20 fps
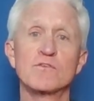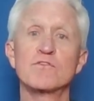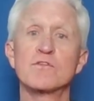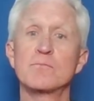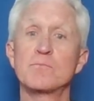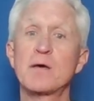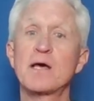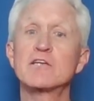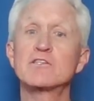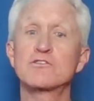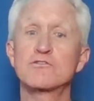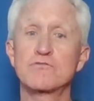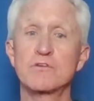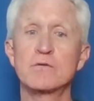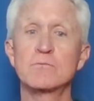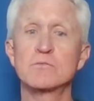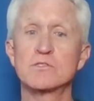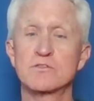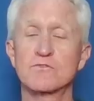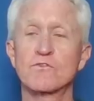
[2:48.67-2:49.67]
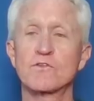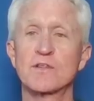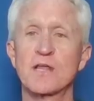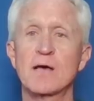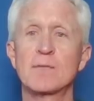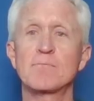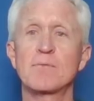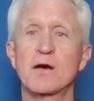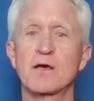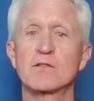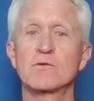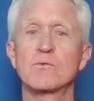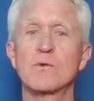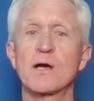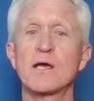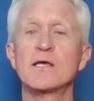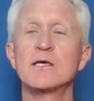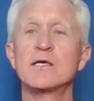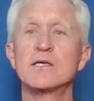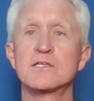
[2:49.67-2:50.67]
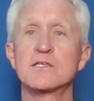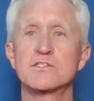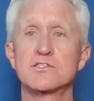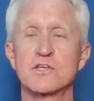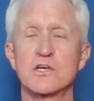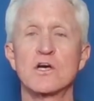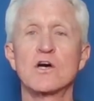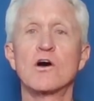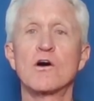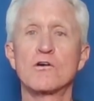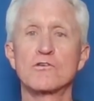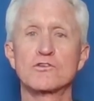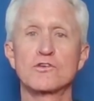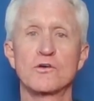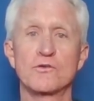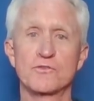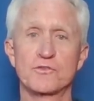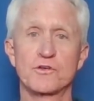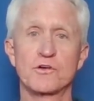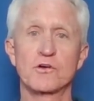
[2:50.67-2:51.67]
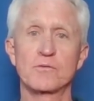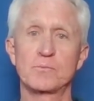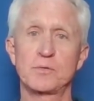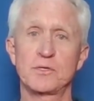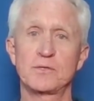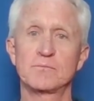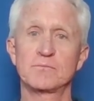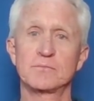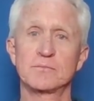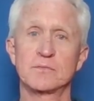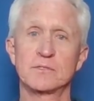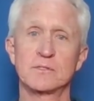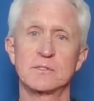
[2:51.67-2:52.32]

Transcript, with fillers: One of the best treatments for that, by the way, is ozone therapy.